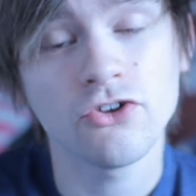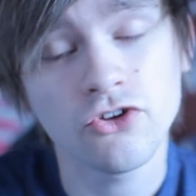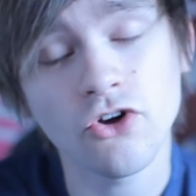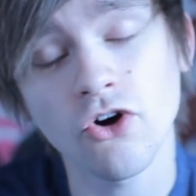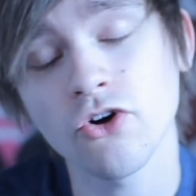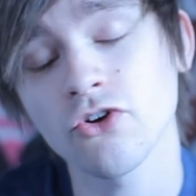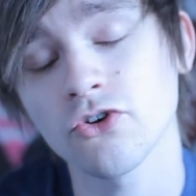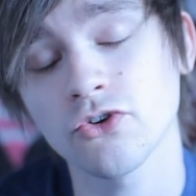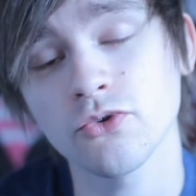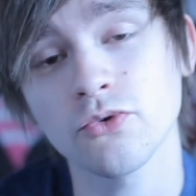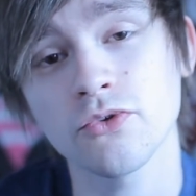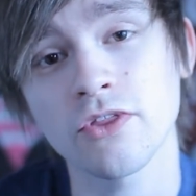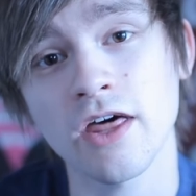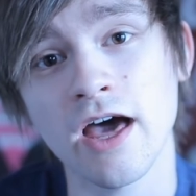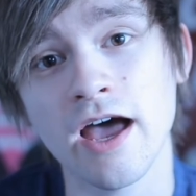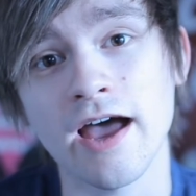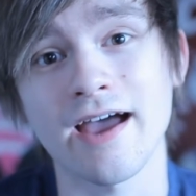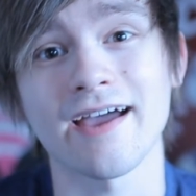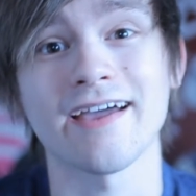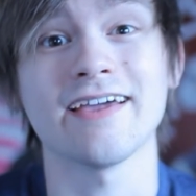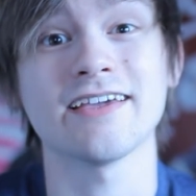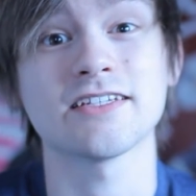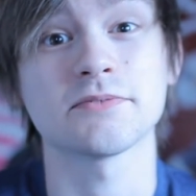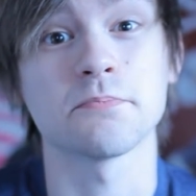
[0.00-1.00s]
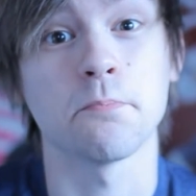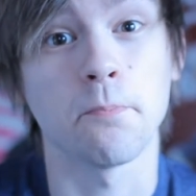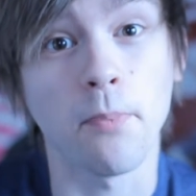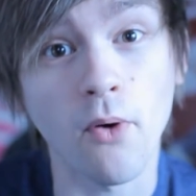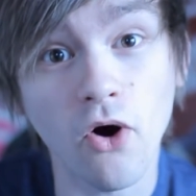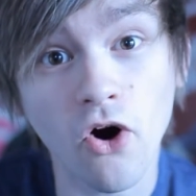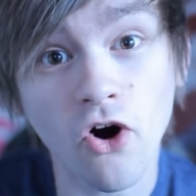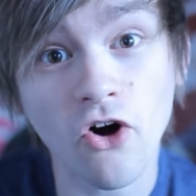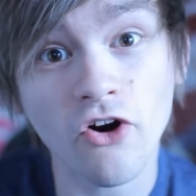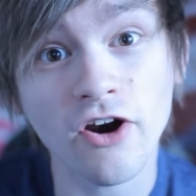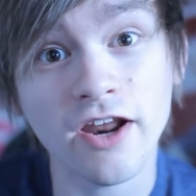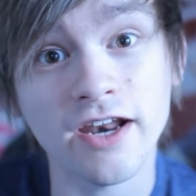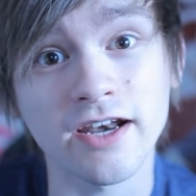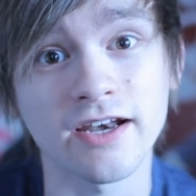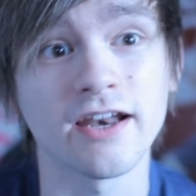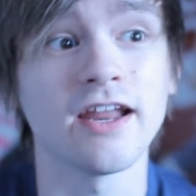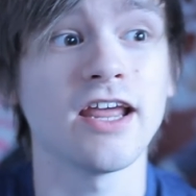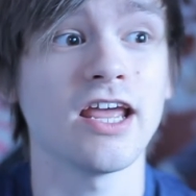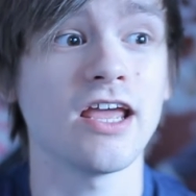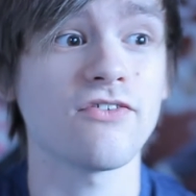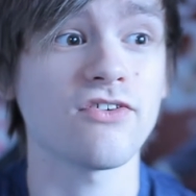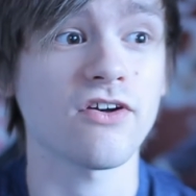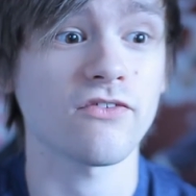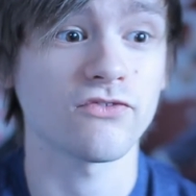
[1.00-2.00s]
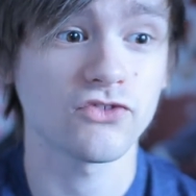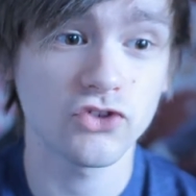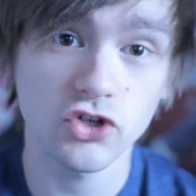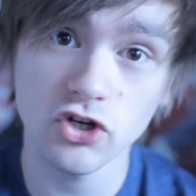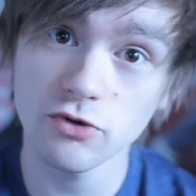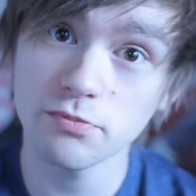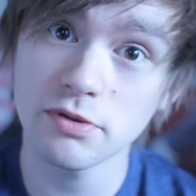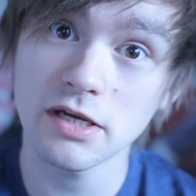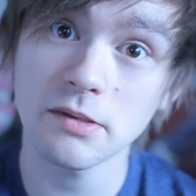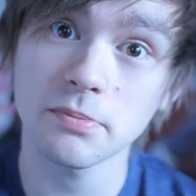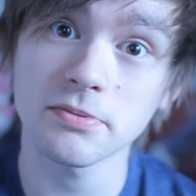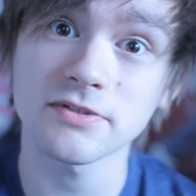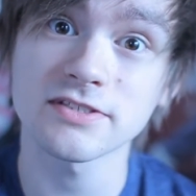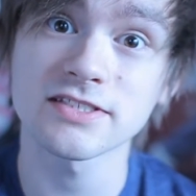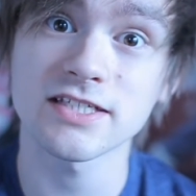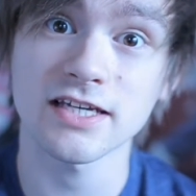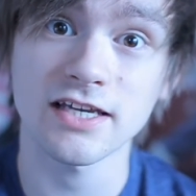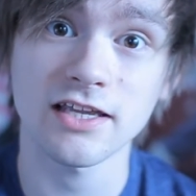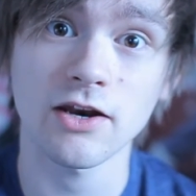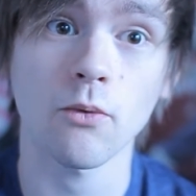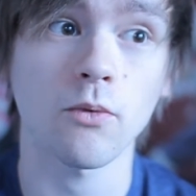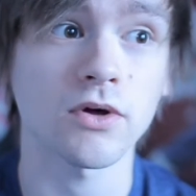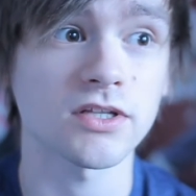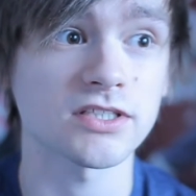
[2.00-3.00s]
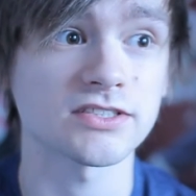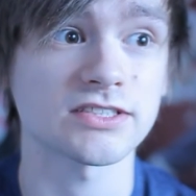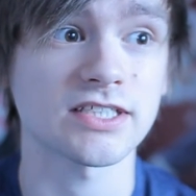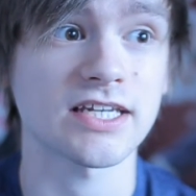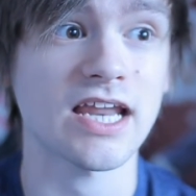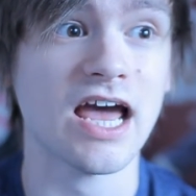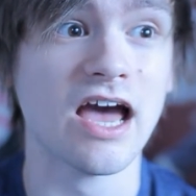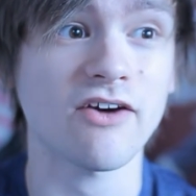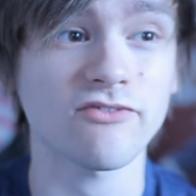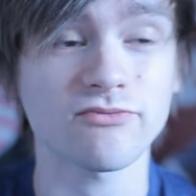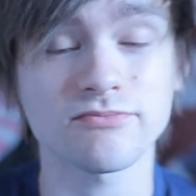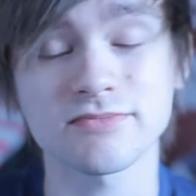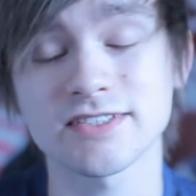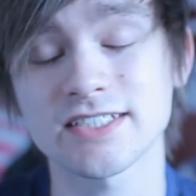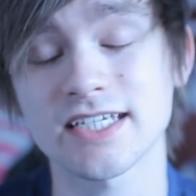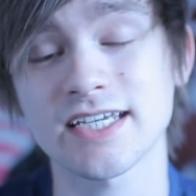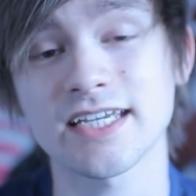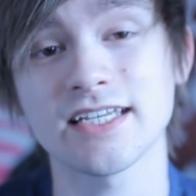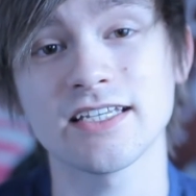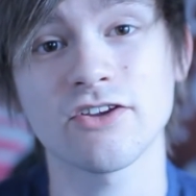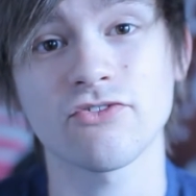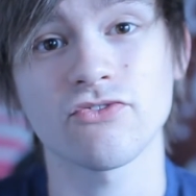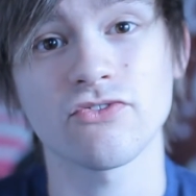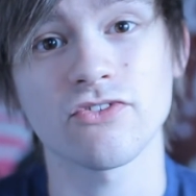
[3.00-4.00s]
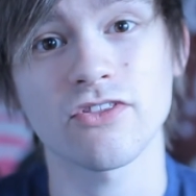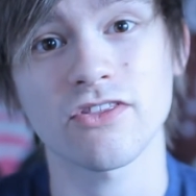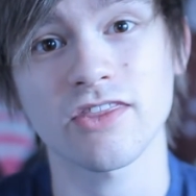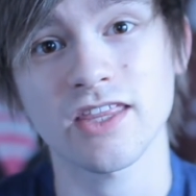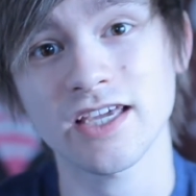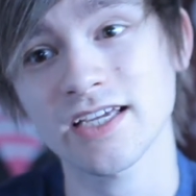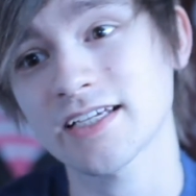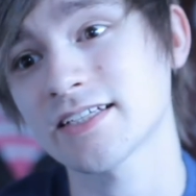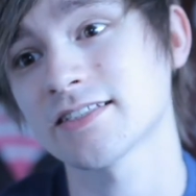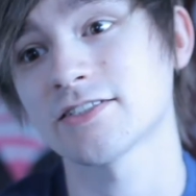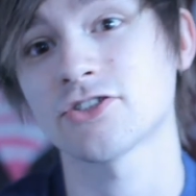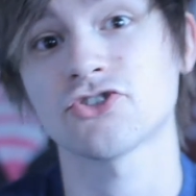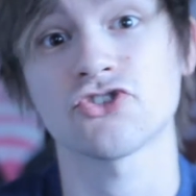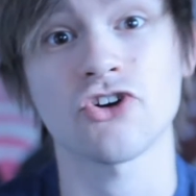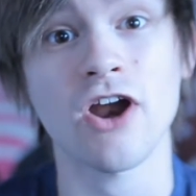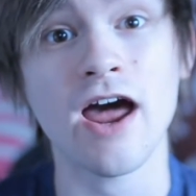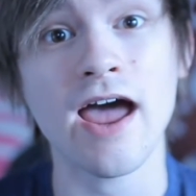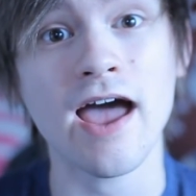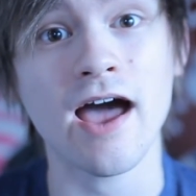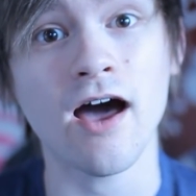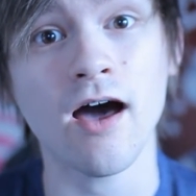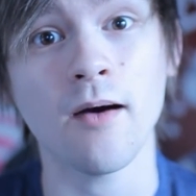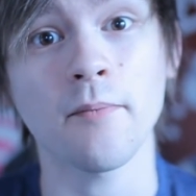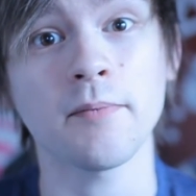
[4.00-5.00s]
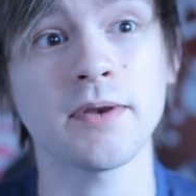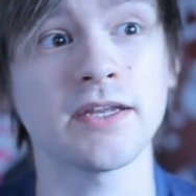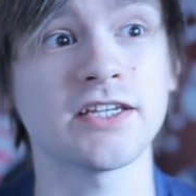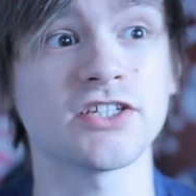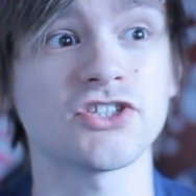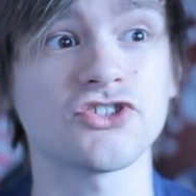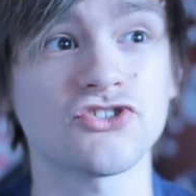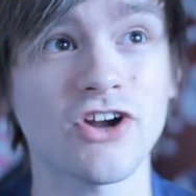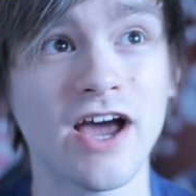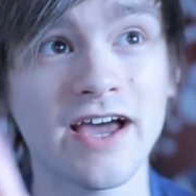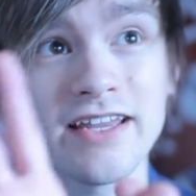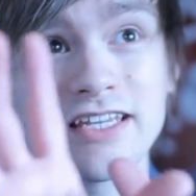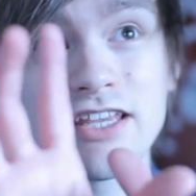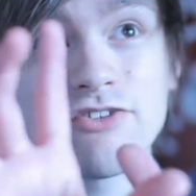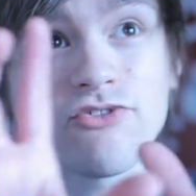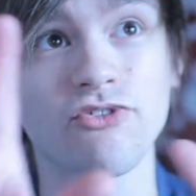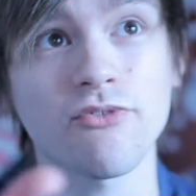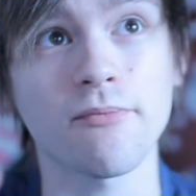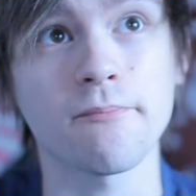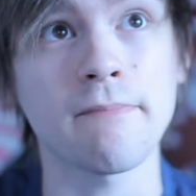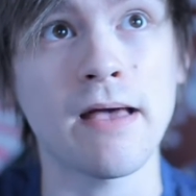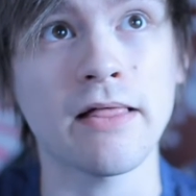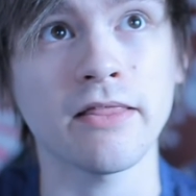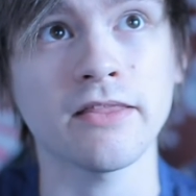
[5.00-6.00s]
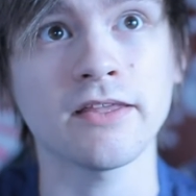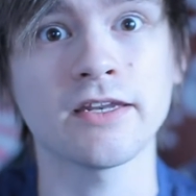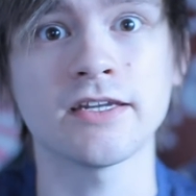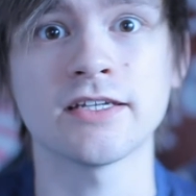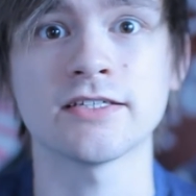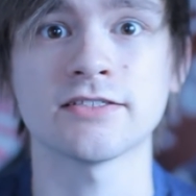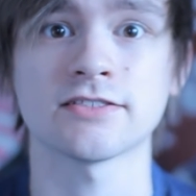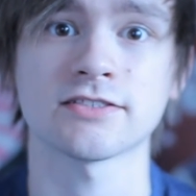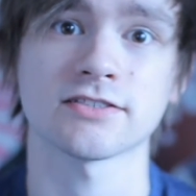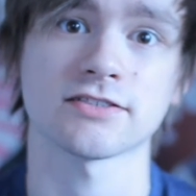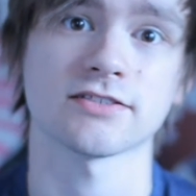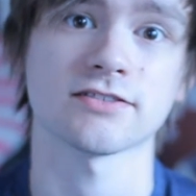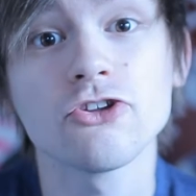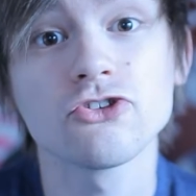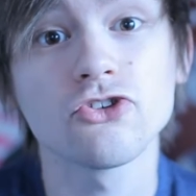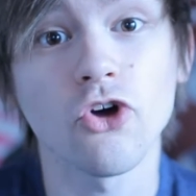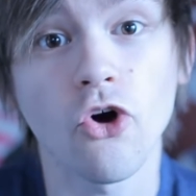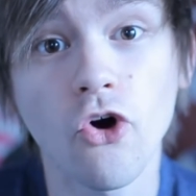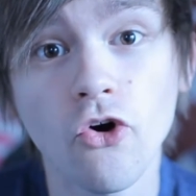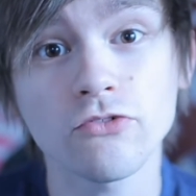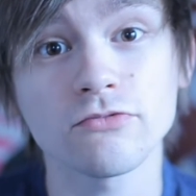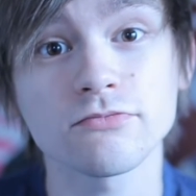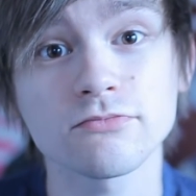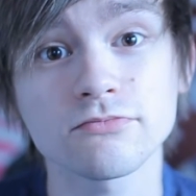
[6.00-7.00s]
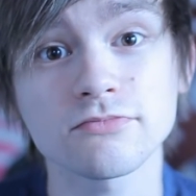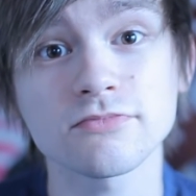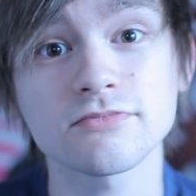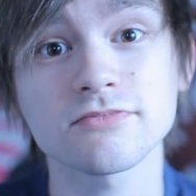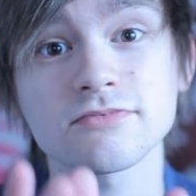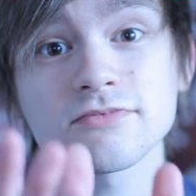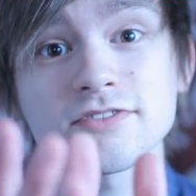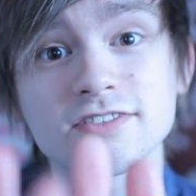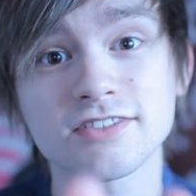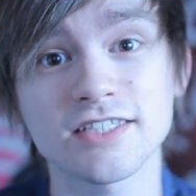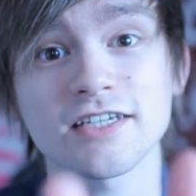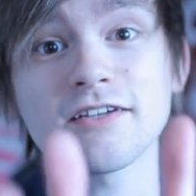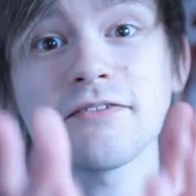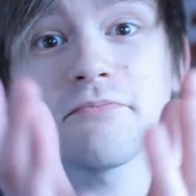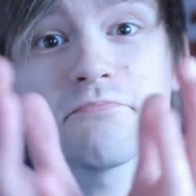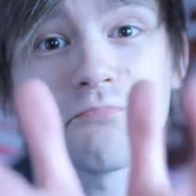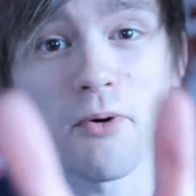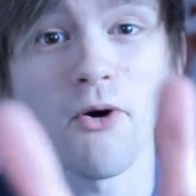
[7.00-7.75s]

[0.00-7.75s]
Don't do that. It's boring. If you have two people singing at once and have them singing different things, try harmonies, try different melodies. Don't sing